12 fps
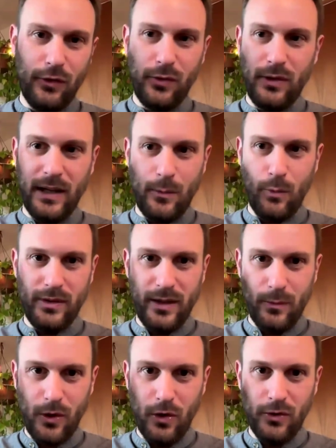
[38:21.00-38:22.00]
it's also like what
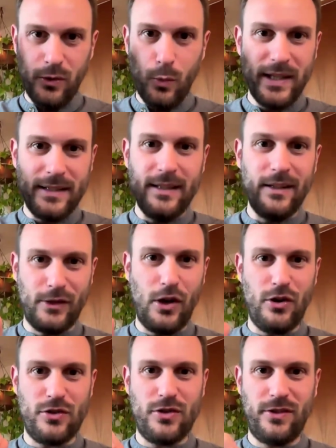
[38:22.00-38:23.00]
they call the witness
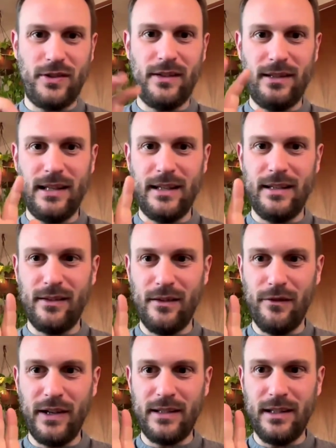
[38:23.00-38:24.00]
consciousness. Like it's
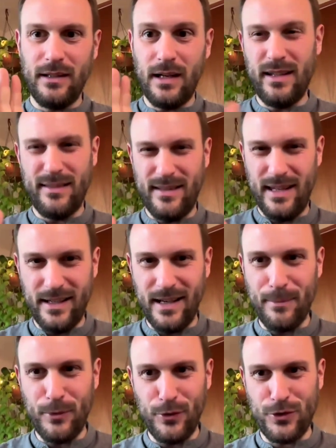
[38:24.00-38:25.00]
the fact that I
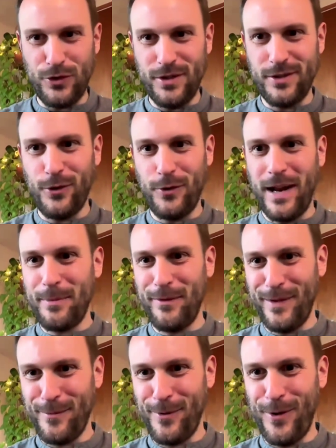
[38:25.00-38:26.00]
think, I'm not sure. Correct me
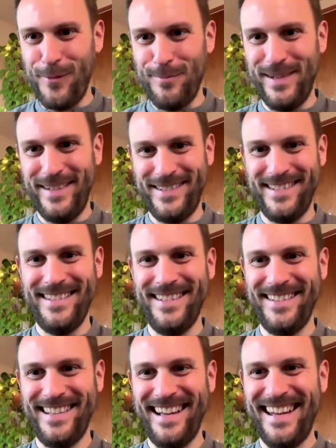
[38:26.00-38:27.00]
if I'm wrong, please,
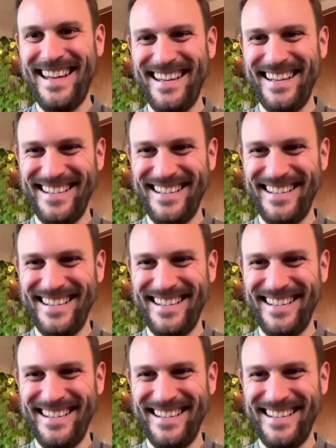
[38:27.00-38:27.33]
Sai.